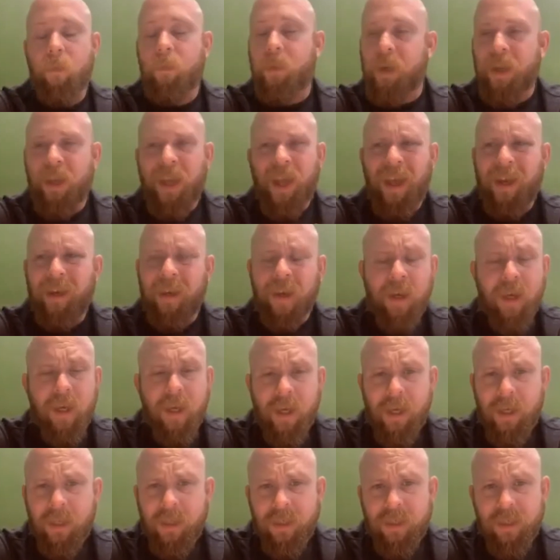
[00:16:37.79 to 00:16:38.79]
But again,
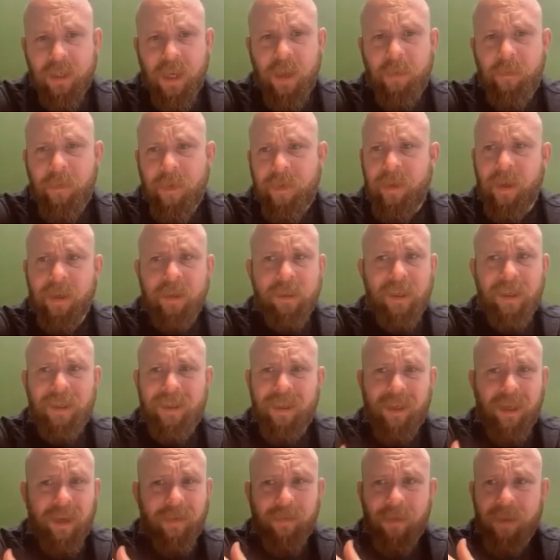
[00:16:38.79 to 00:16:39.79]
in the scheme of things, it's
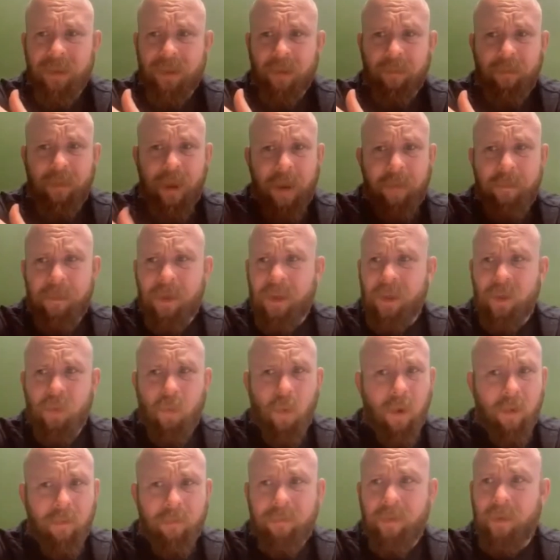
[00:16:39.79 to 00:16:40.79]
a difference in payment of
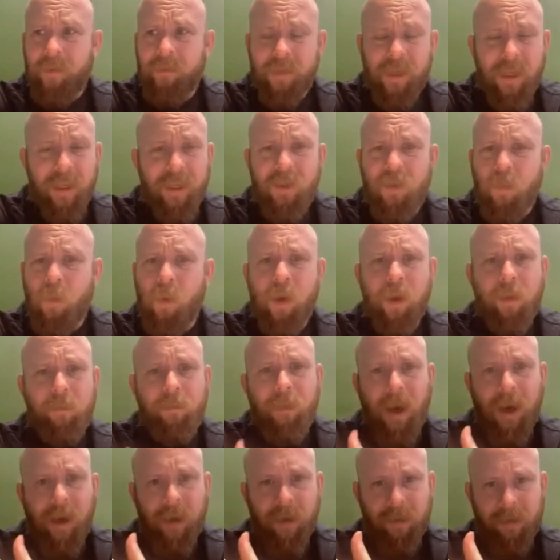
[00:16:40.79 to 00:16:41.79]
12, 15, 20
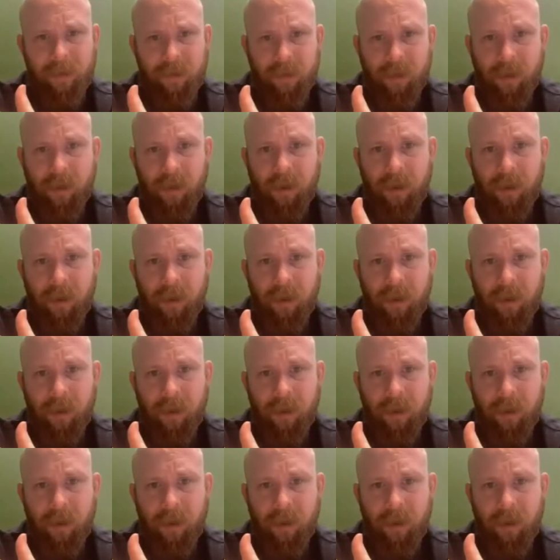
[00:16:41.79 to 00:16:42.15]
bucks.